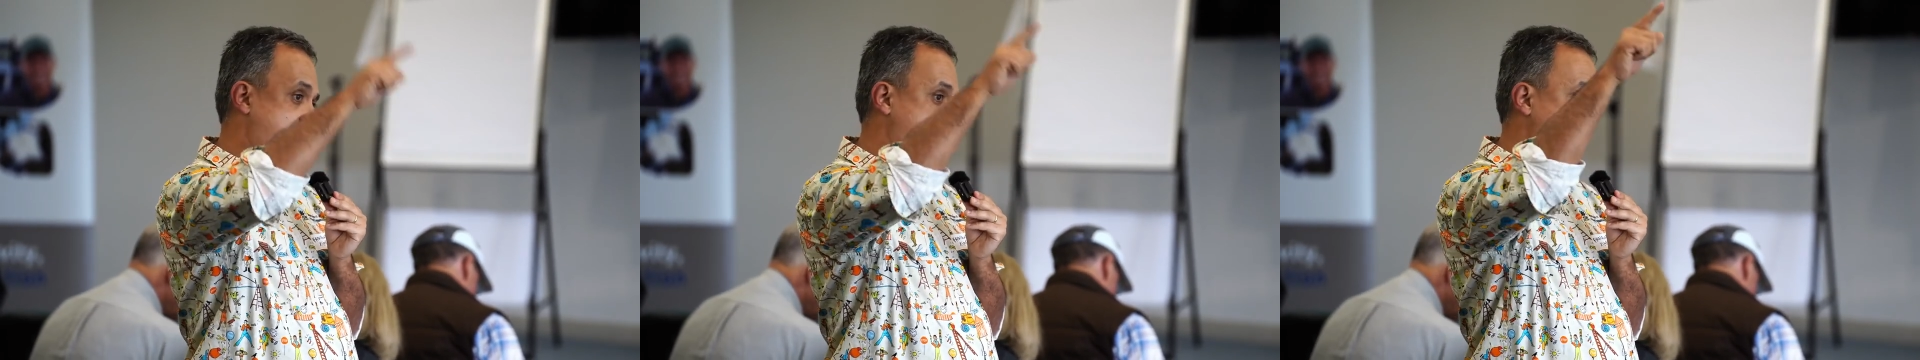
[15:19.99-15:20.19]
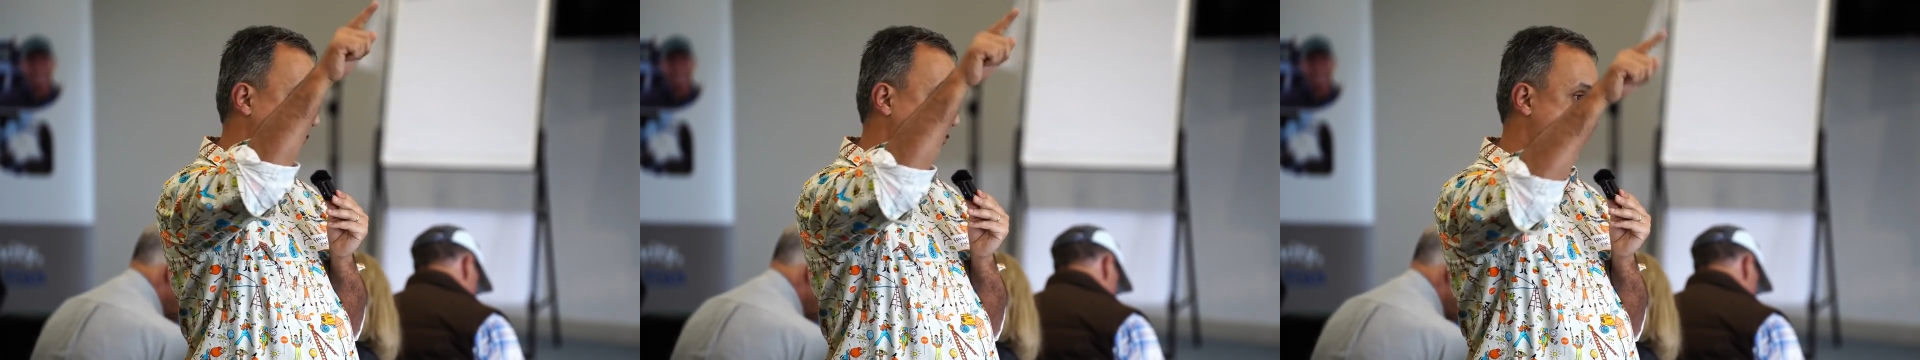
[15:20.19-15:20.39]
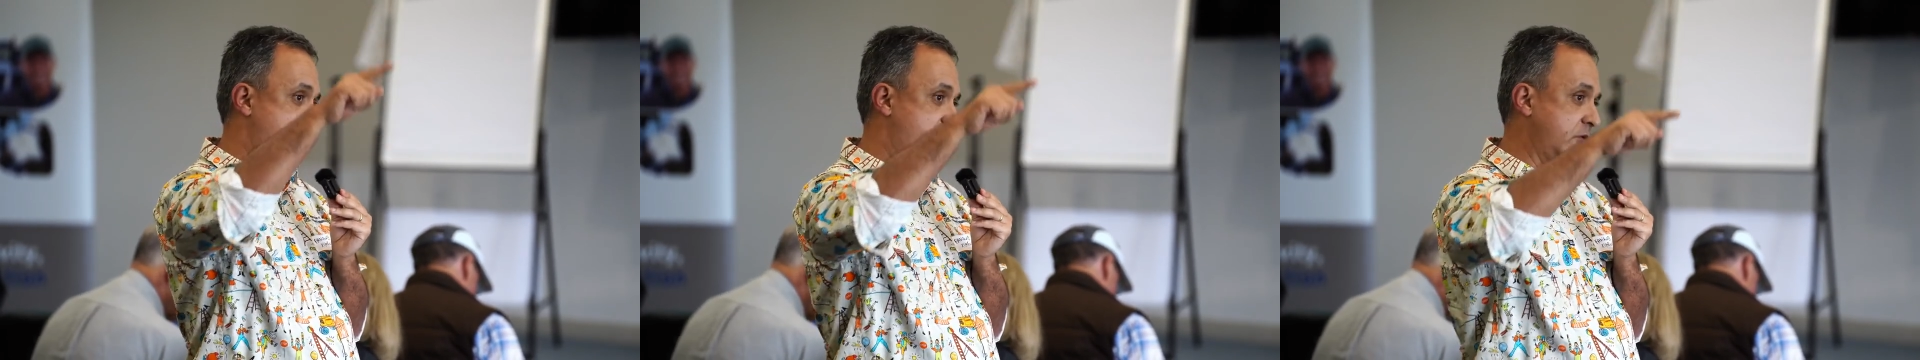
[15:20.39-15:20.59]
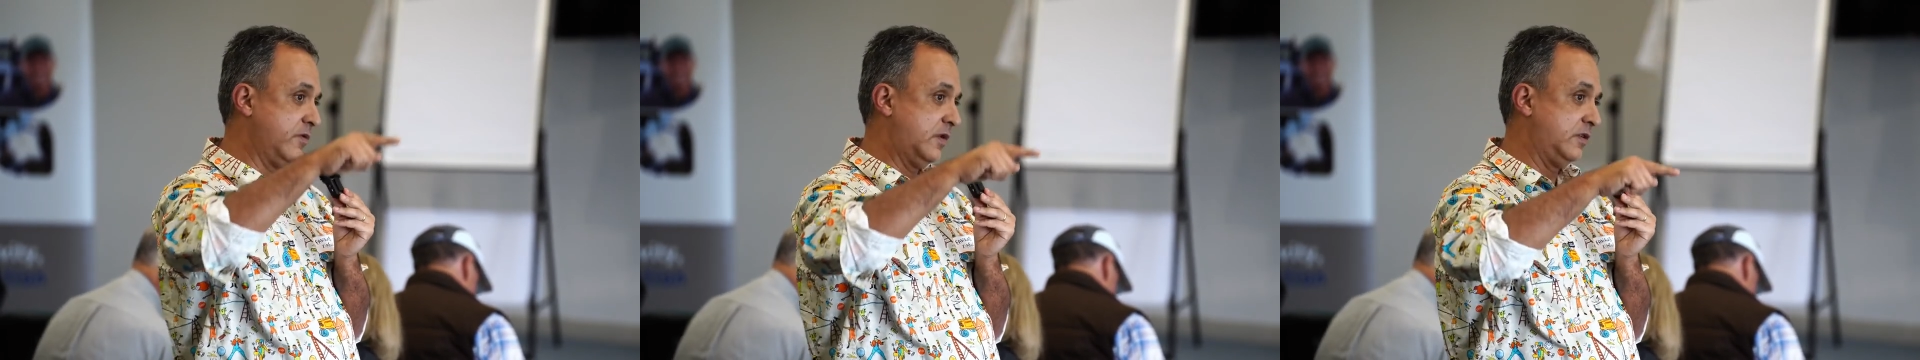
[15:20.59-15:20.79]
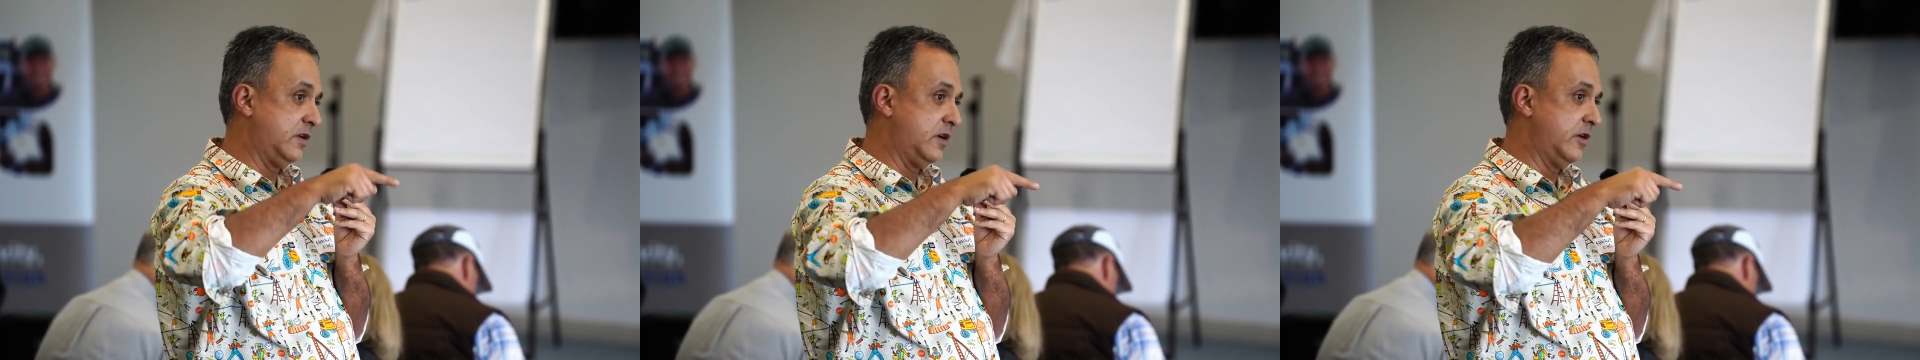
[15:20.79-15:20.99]
sequestration
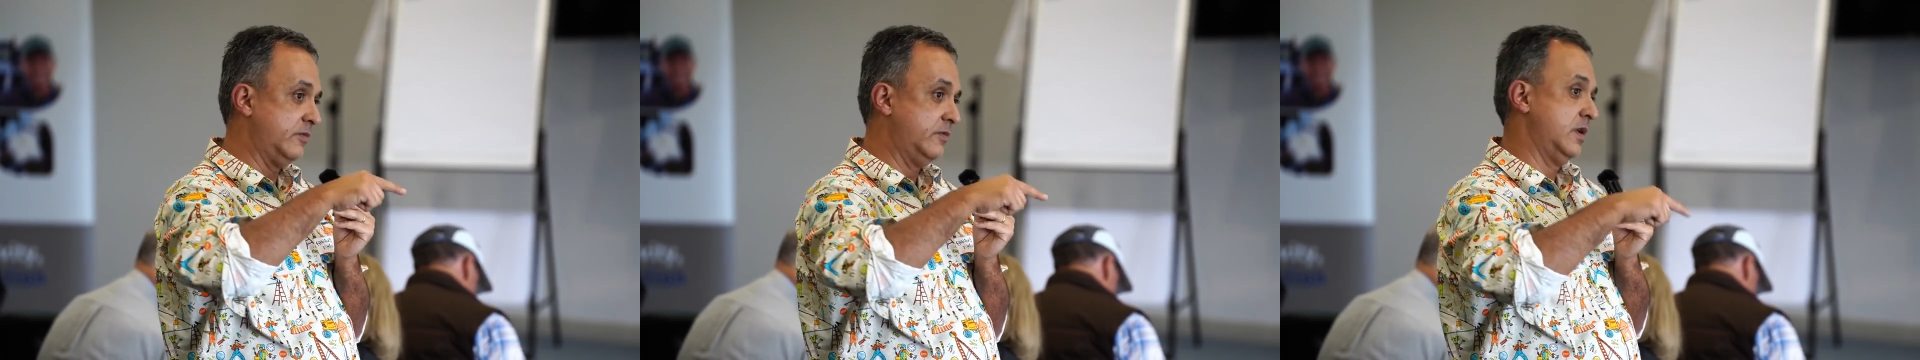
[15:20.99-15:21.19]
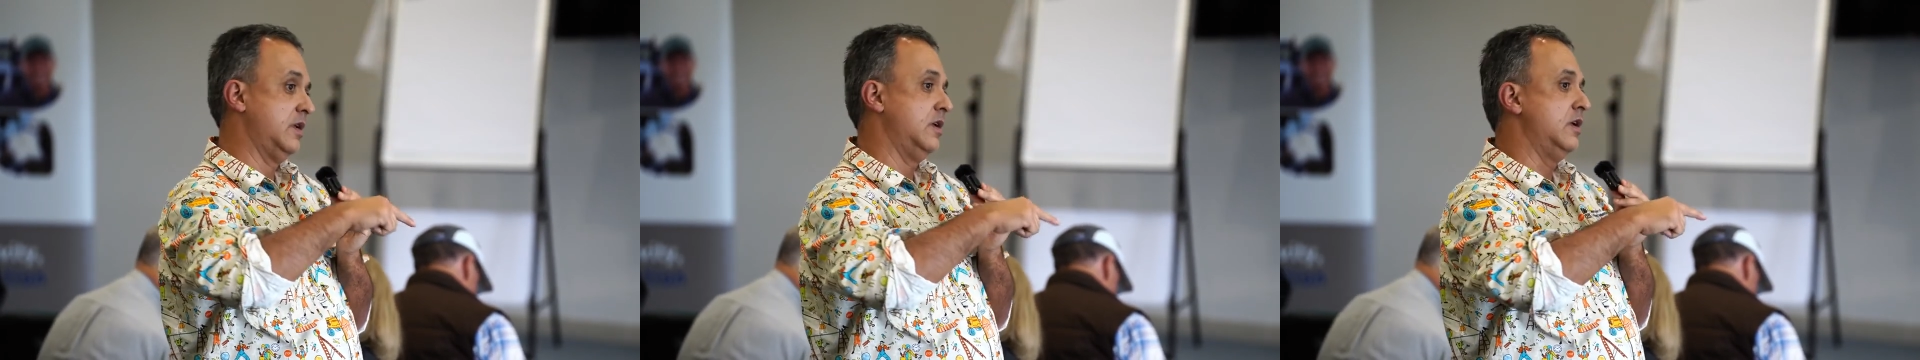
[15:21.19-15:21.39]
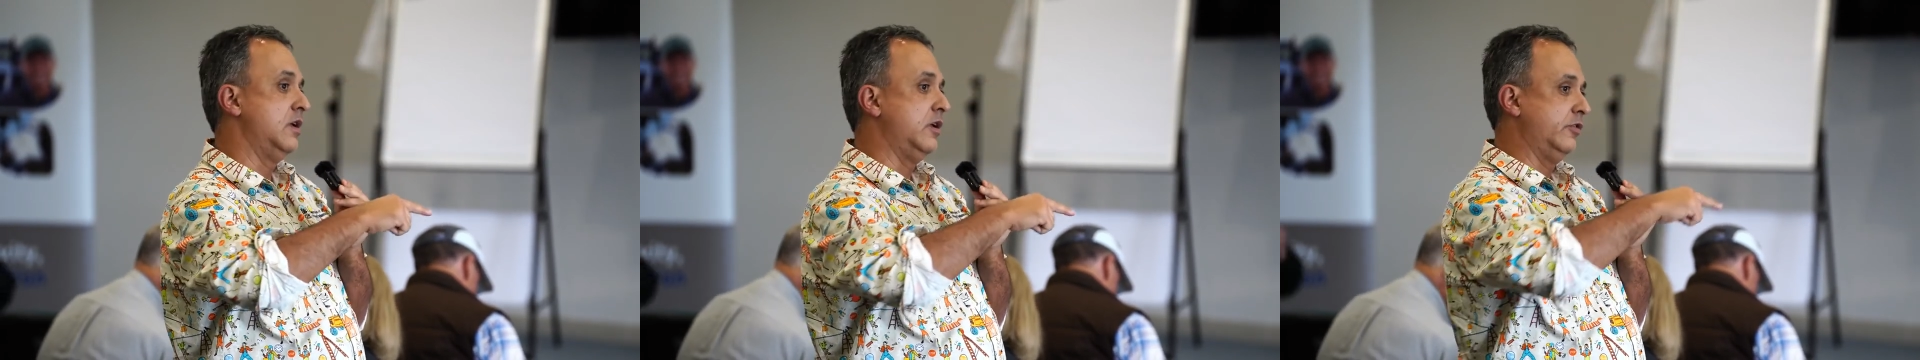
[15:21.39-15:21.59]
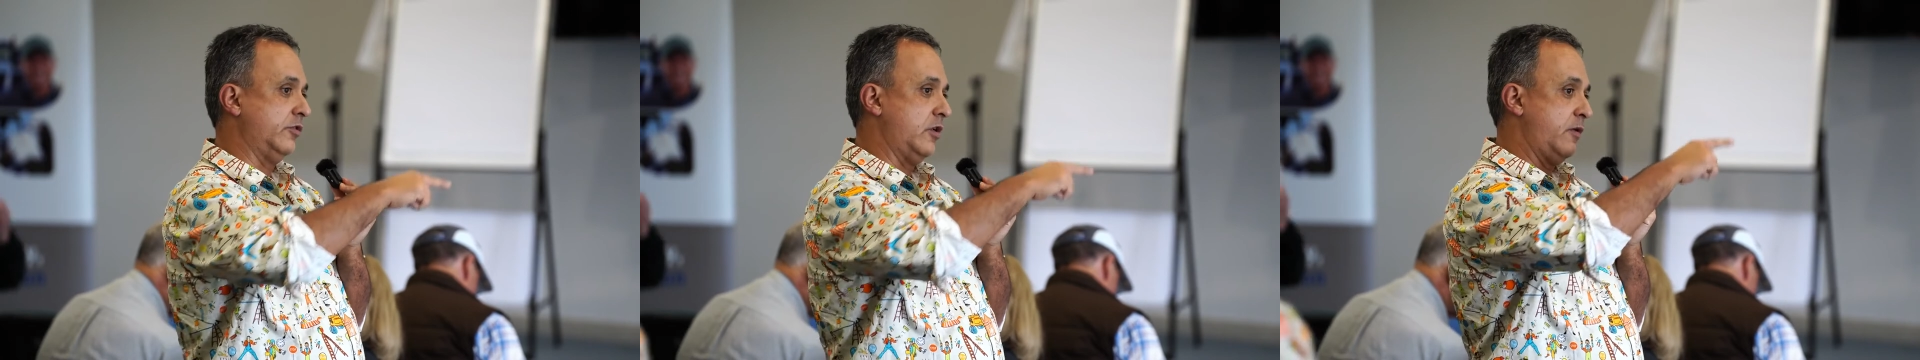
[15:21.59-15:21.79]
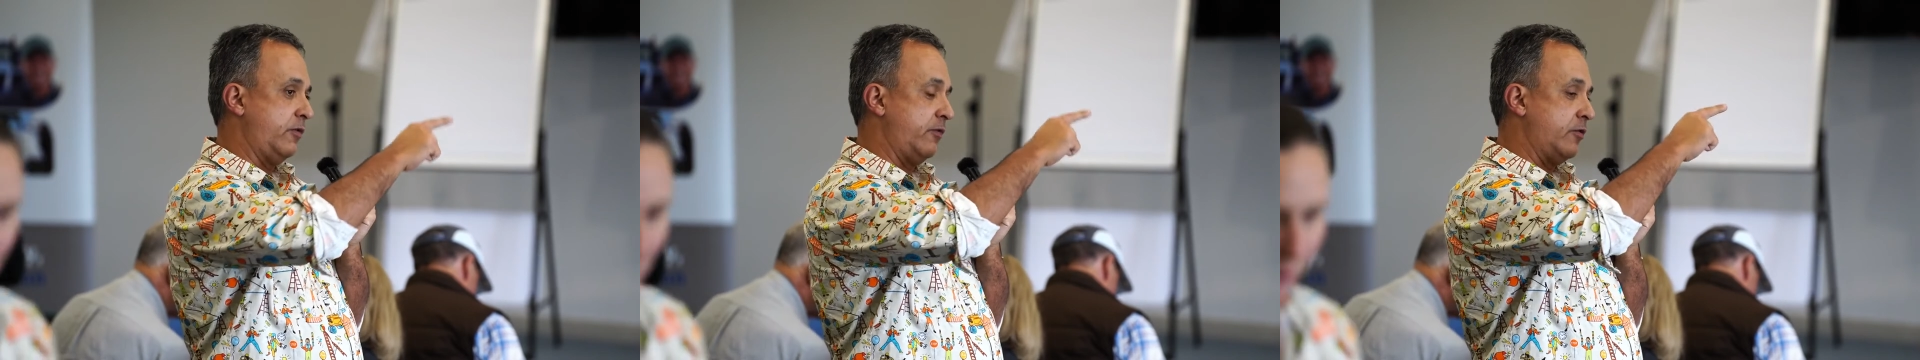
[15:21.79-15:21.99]
over time.
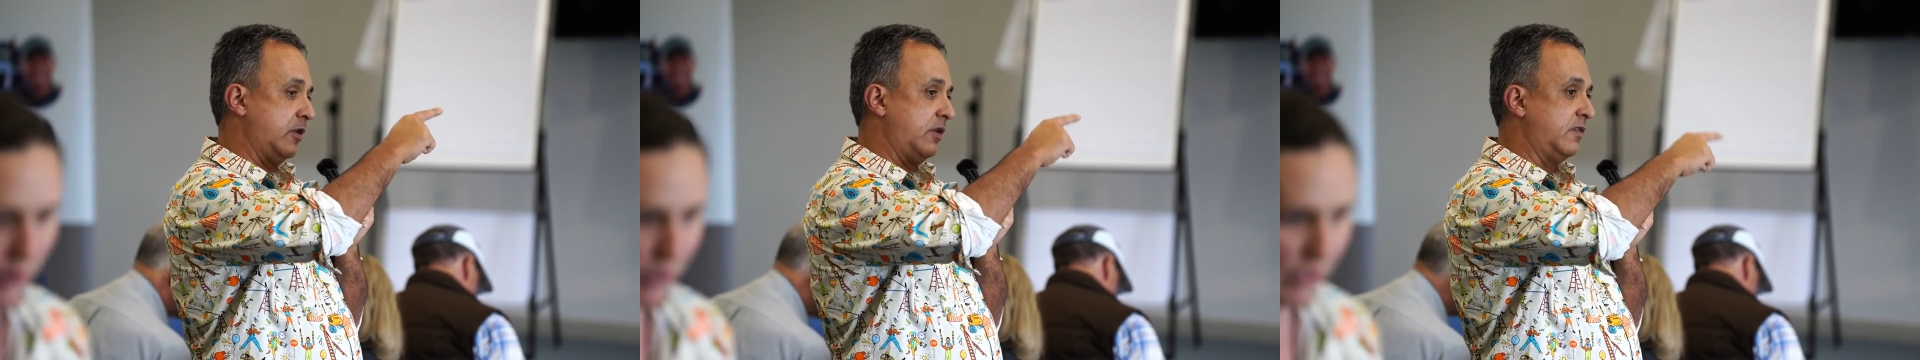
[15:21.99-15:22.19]
So if you've got